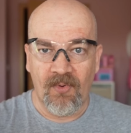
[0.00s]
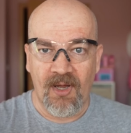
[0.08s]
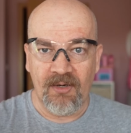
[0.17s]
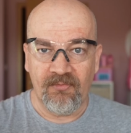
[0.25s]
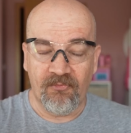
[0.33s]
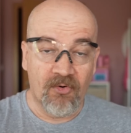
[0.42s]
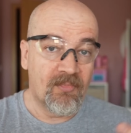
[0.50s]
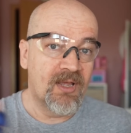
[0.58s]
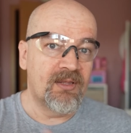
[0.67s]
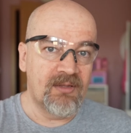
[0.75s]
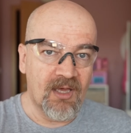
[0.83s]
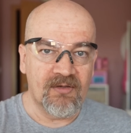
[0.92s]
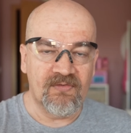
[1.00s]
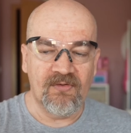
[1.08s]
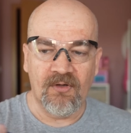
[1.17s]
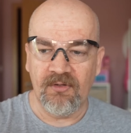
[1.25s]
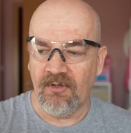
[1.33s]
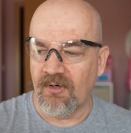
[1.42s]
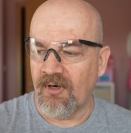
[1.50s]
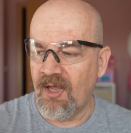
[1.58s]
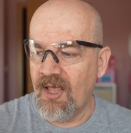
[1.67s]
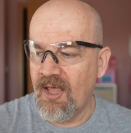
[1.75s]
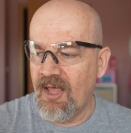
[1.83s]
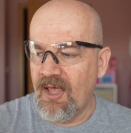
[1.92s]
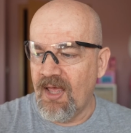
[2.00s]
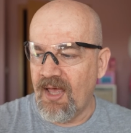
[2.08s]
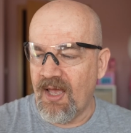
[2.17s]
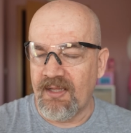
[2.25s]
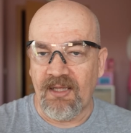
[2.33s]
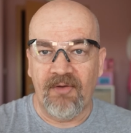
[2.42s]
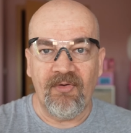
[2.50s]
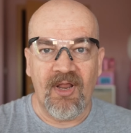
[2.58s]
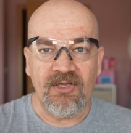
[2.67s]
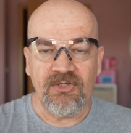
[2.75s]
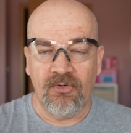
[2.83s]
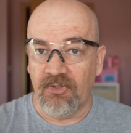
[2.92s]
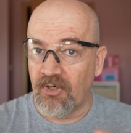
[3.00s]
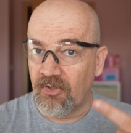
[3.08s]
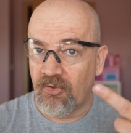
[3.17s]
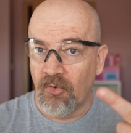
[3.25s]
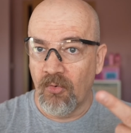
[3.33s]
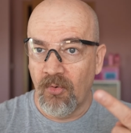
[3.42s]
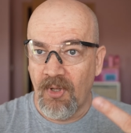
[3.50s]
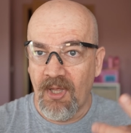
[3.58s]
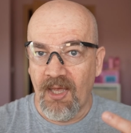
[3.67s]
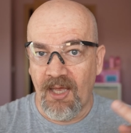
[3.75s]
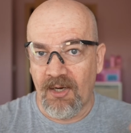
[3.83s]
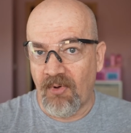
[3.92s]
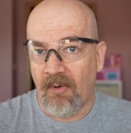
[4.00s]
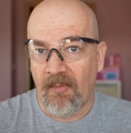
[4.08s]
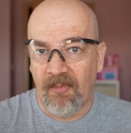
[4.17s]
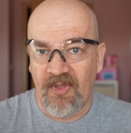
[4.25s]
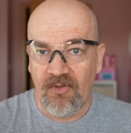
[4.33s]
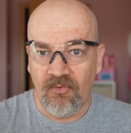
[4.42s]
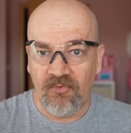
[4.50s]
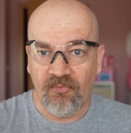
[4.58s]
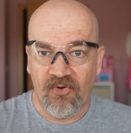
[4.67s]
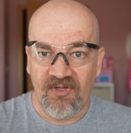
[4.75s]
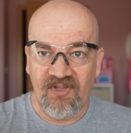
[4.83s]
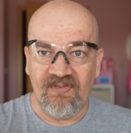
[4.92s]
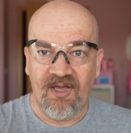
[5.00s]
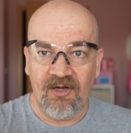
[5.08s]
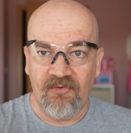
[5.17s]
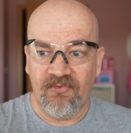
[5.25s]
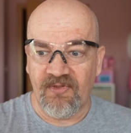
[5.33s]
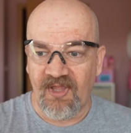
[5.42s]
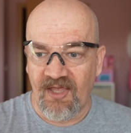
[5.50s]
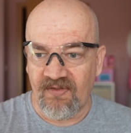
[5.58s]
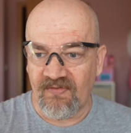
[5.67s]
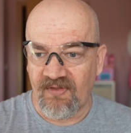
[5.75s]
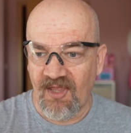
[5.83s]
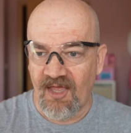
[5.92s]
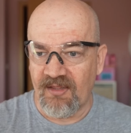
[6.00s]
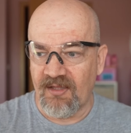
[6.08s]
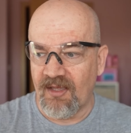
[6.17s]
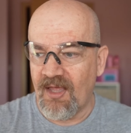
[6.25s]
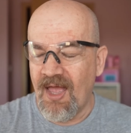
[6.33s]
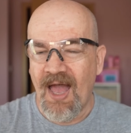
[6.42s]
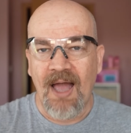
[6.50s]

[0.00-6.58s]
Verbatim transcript: one for my youngest daughter and I will actually order two and one will be used for this kind of test and uh,